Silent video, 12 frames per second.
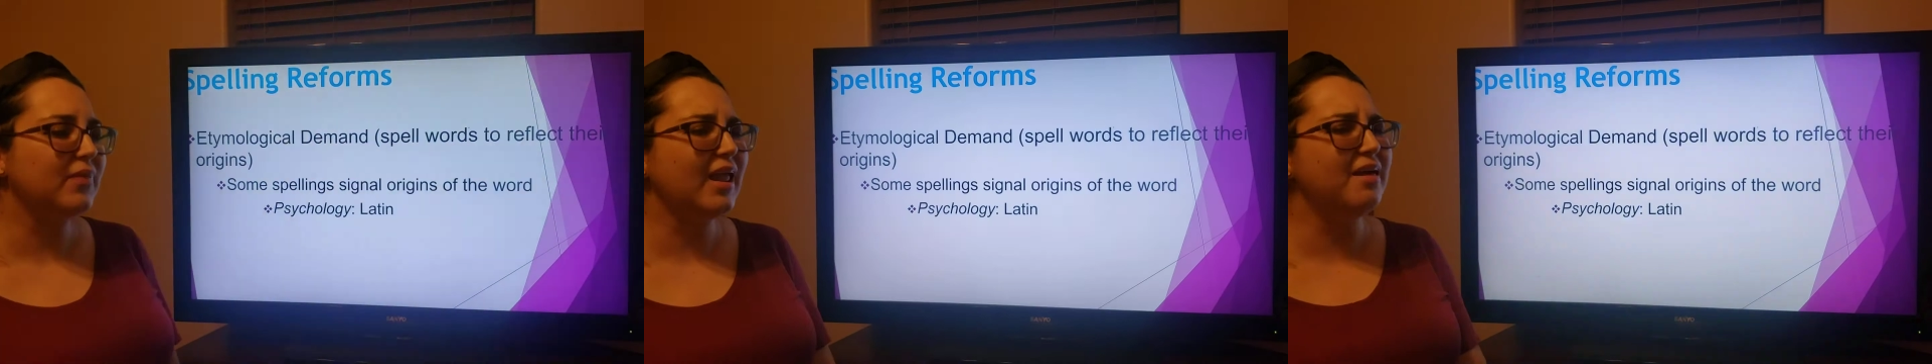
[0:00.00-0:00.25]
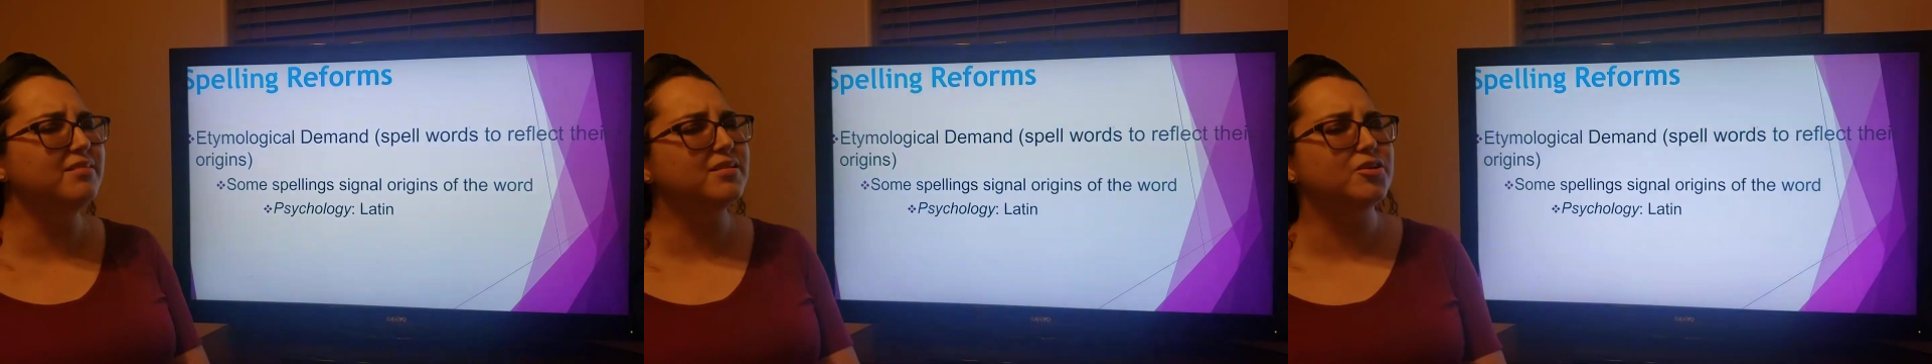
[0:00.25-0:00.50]

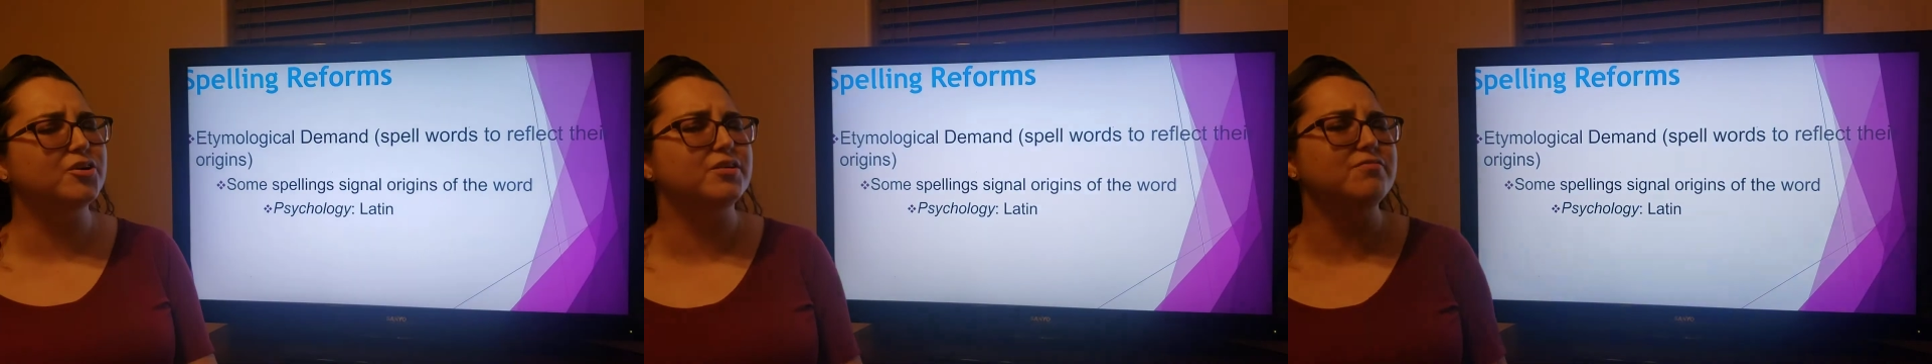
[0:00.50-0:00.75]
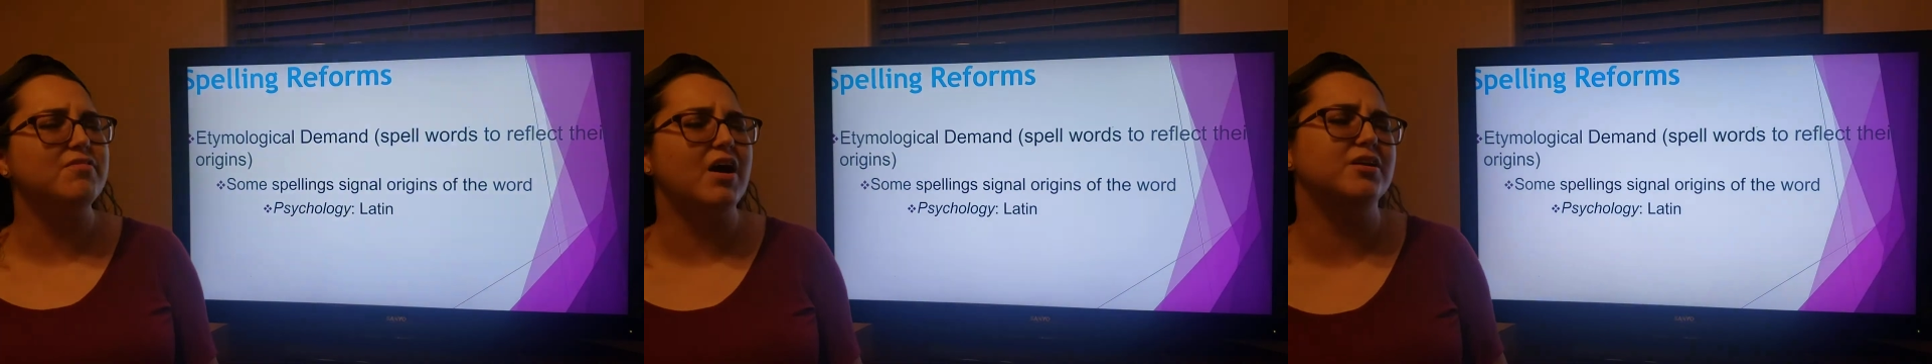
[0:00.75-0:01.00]
And the third
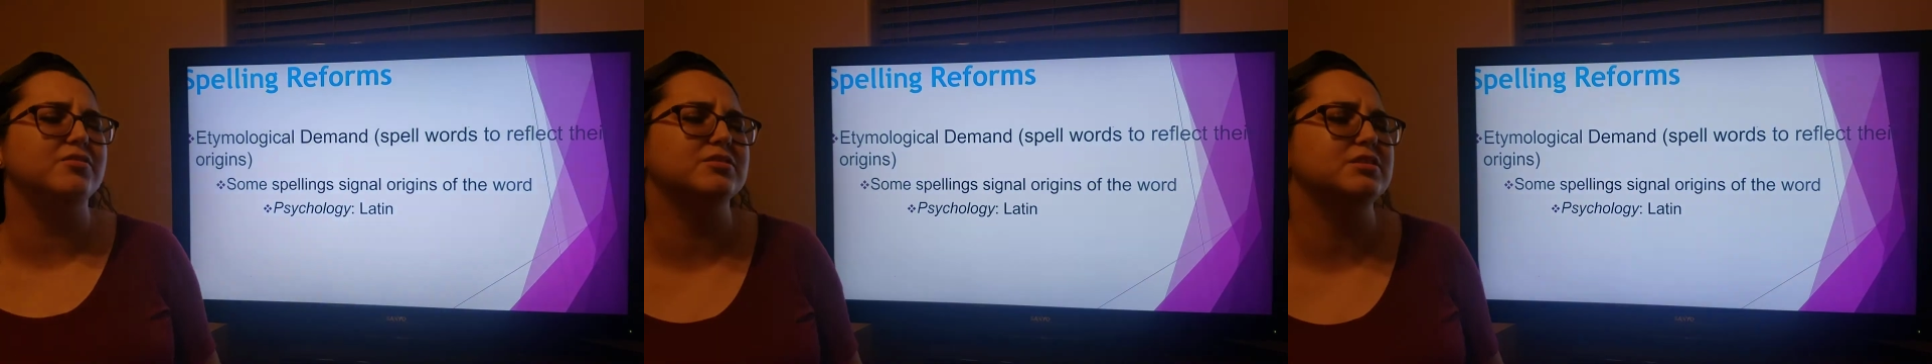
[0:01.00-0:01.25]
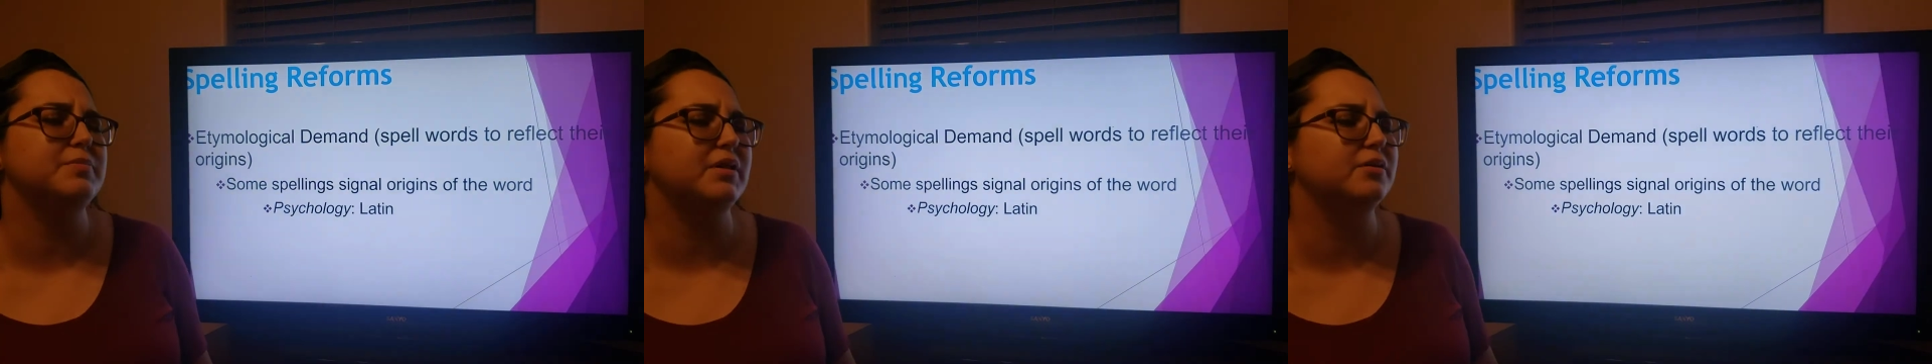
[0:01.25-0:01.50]
and final
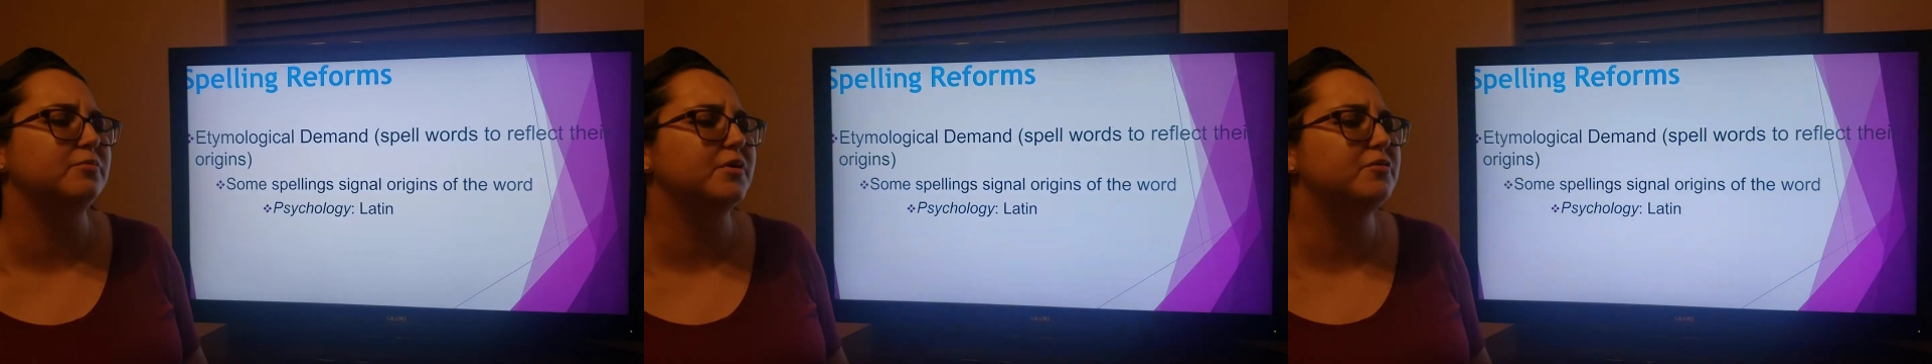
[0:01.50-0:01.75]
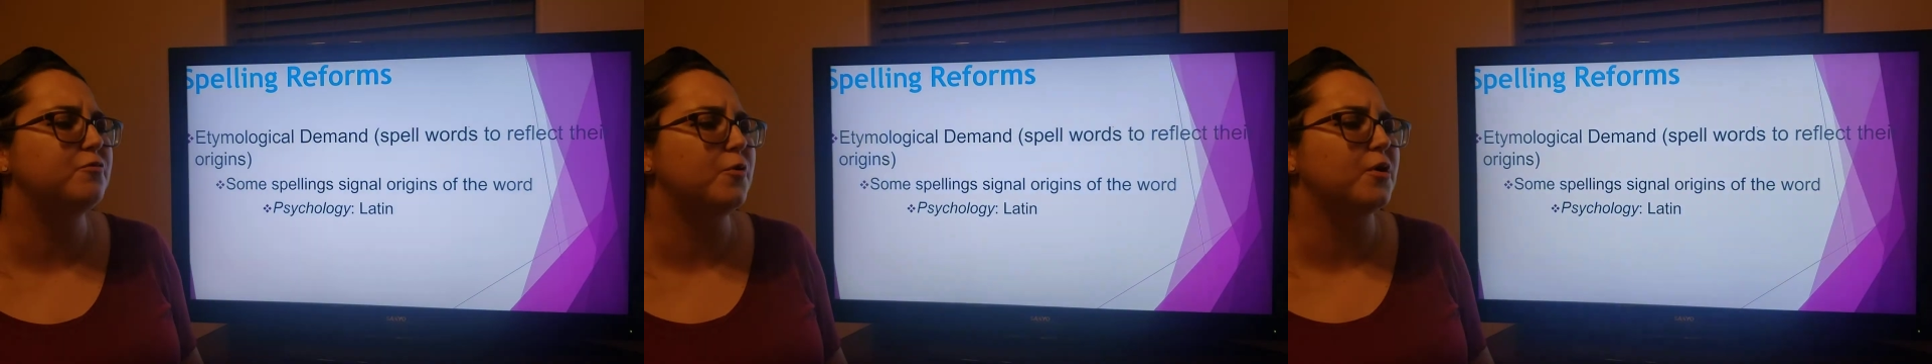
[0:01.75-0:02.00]
spelling
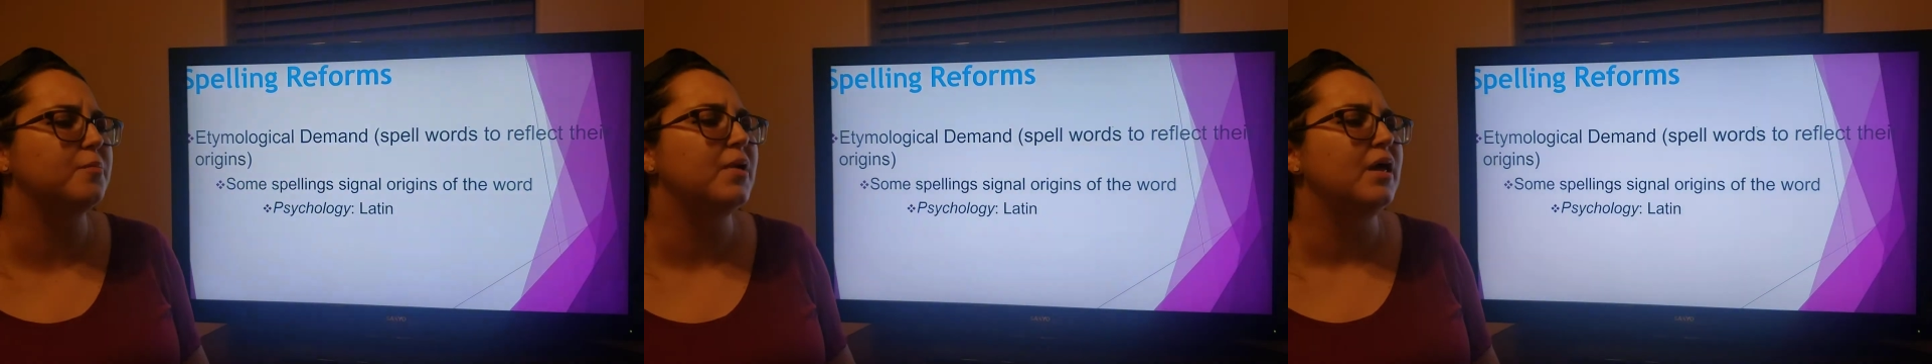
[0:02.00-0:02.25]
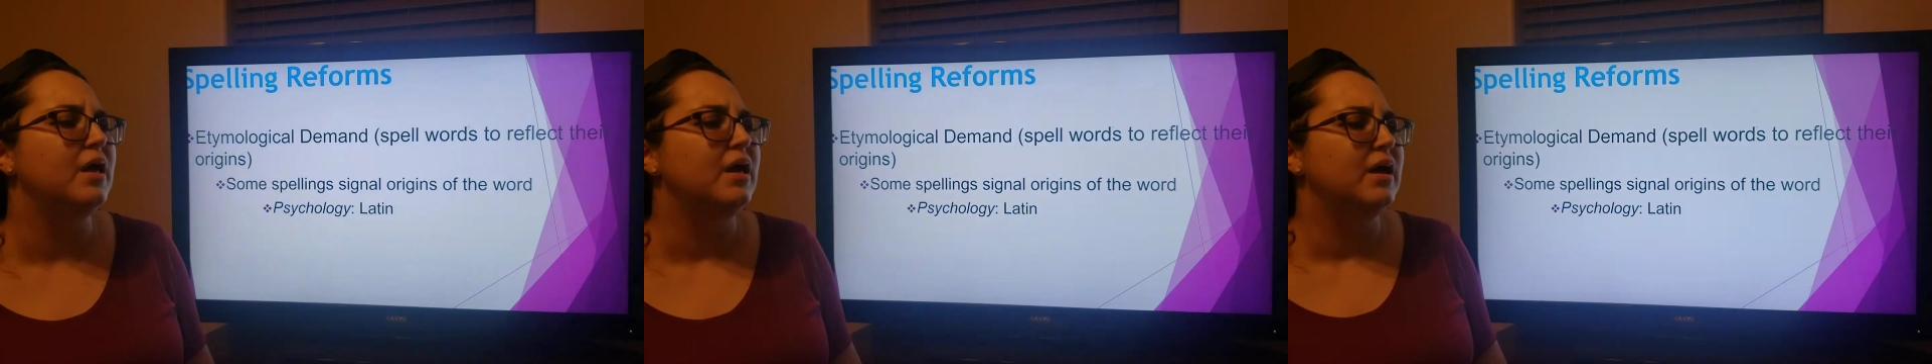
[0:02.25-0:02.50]
reform
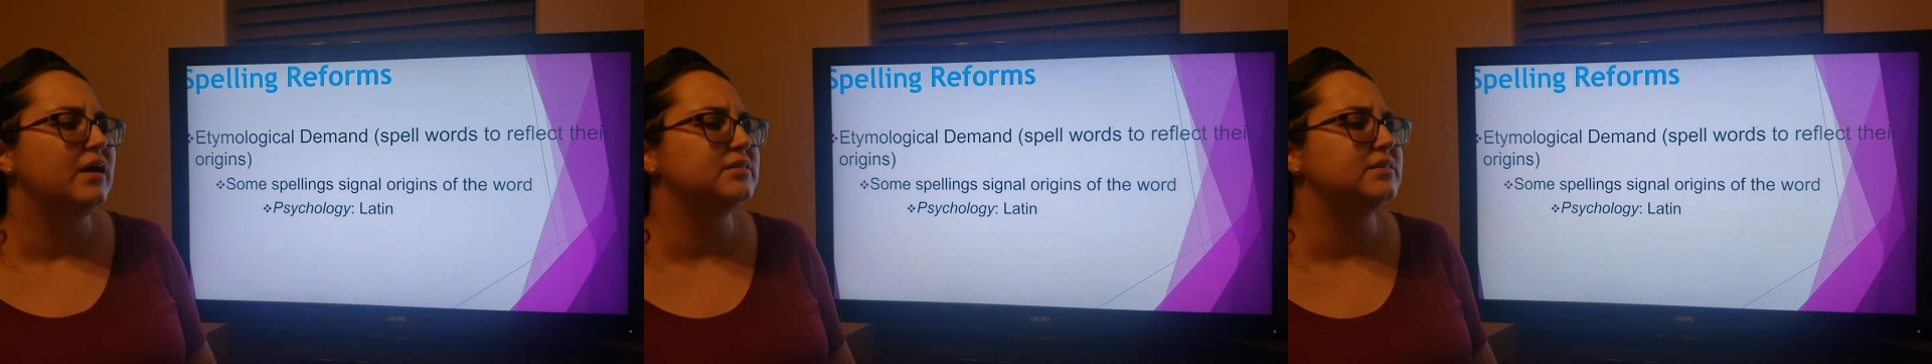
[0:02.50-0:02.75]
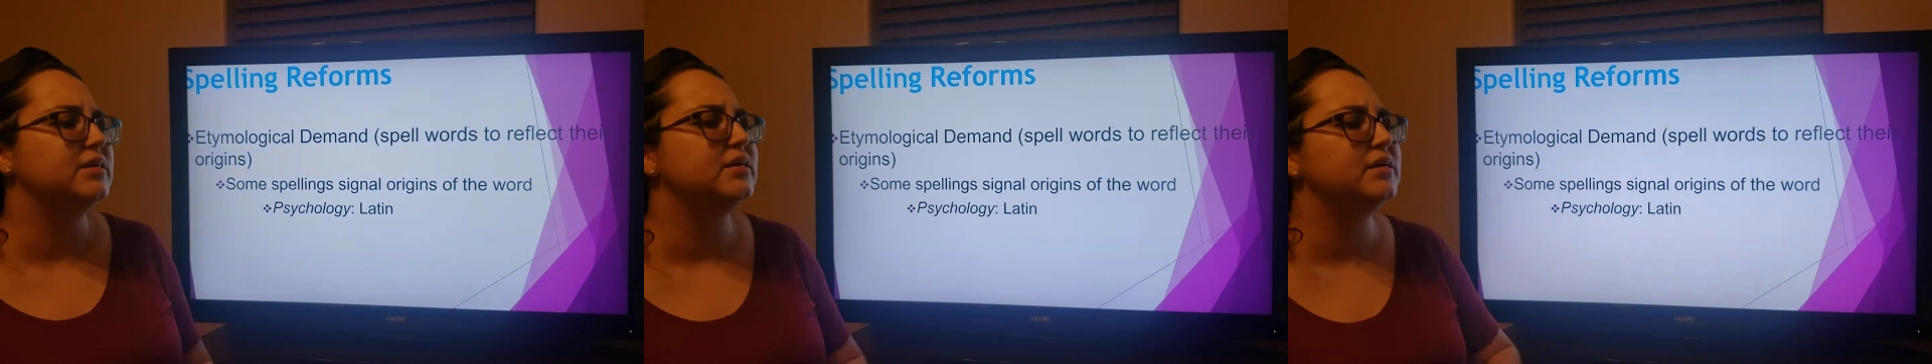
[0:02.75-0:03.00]
is
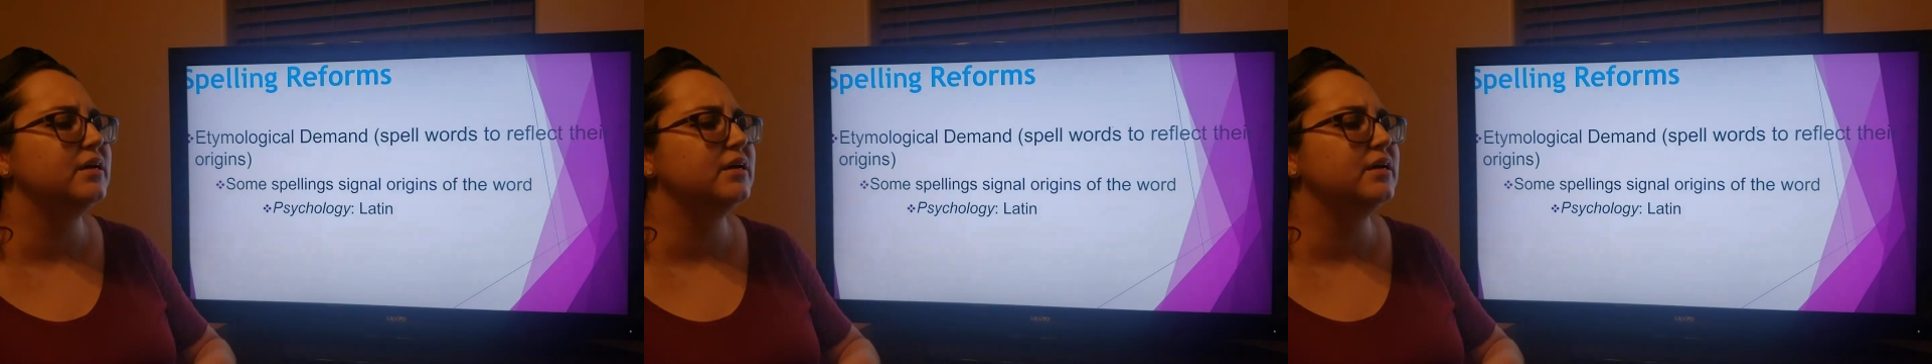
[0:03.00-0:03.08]
the